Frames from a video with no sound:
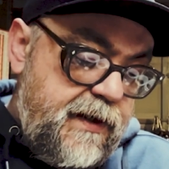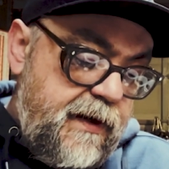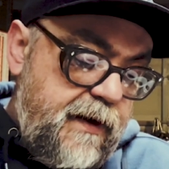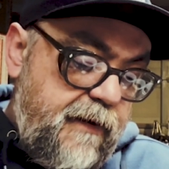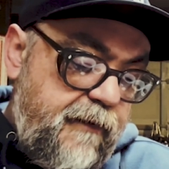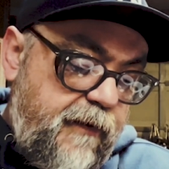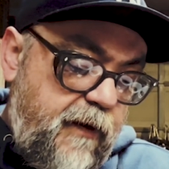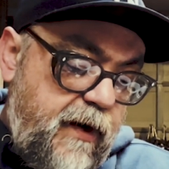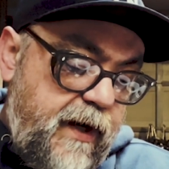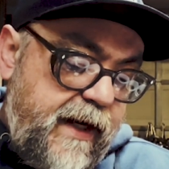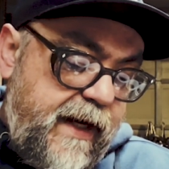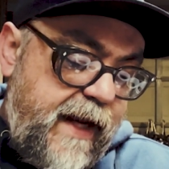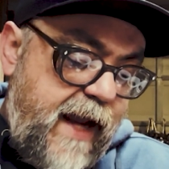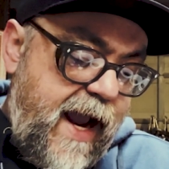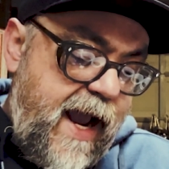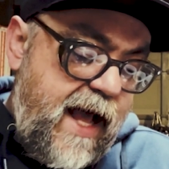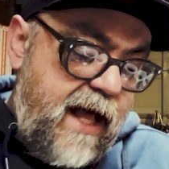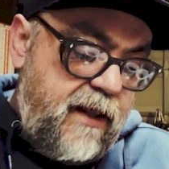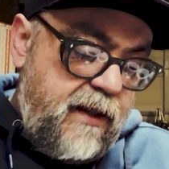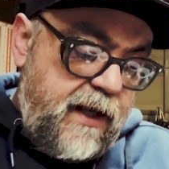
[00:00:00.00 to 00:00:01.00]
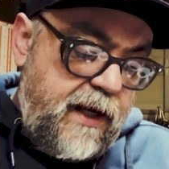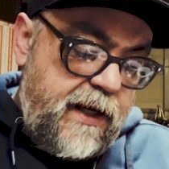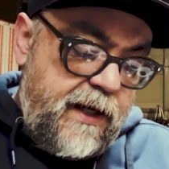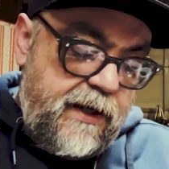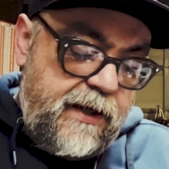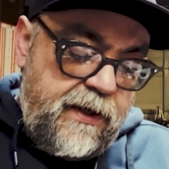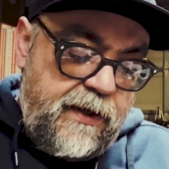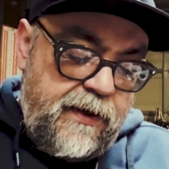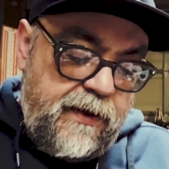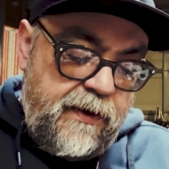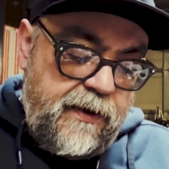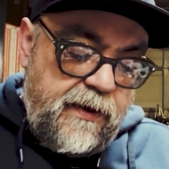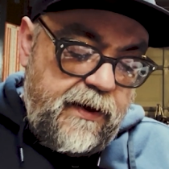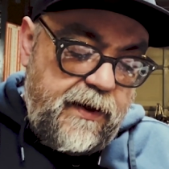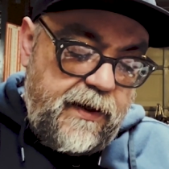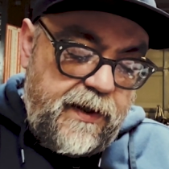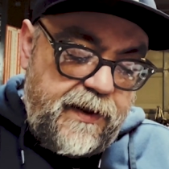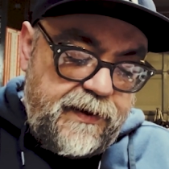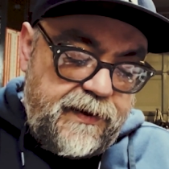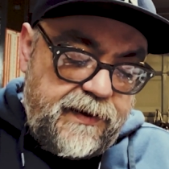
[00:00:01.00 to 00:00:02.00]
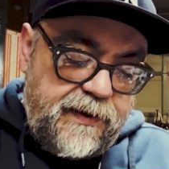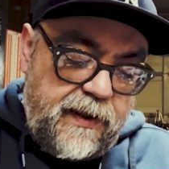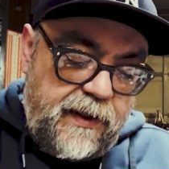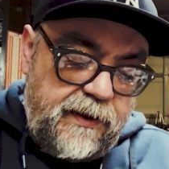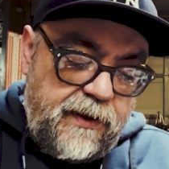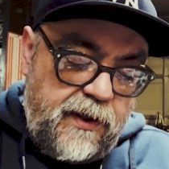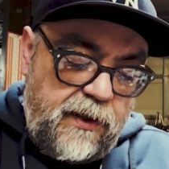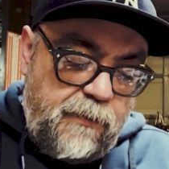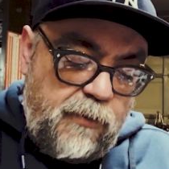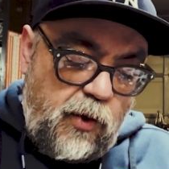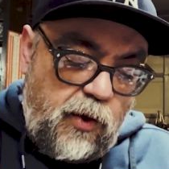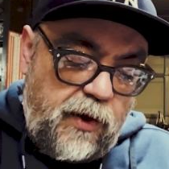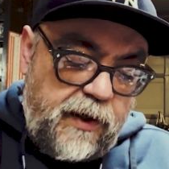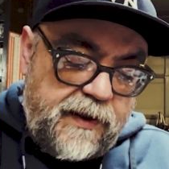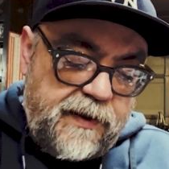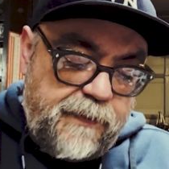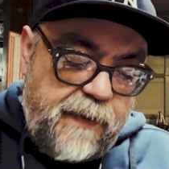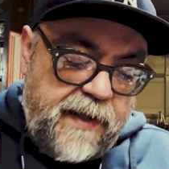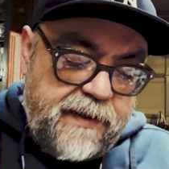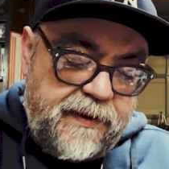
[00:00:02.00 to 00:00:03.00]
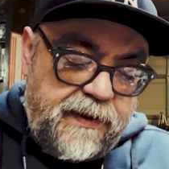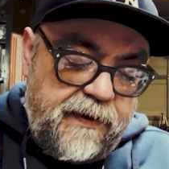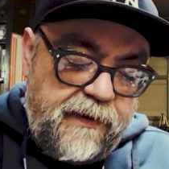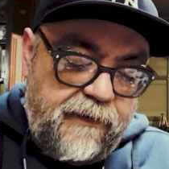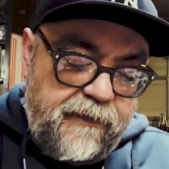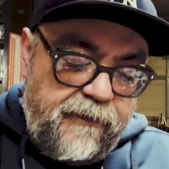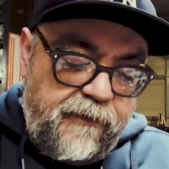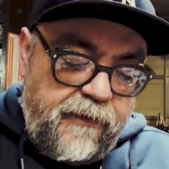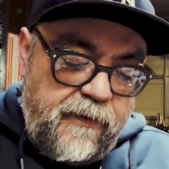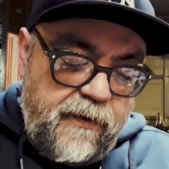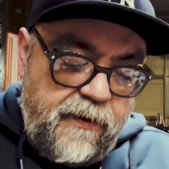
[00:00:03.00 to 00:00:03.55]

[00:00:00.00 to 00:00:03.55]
for a gallon, is a little more expensive,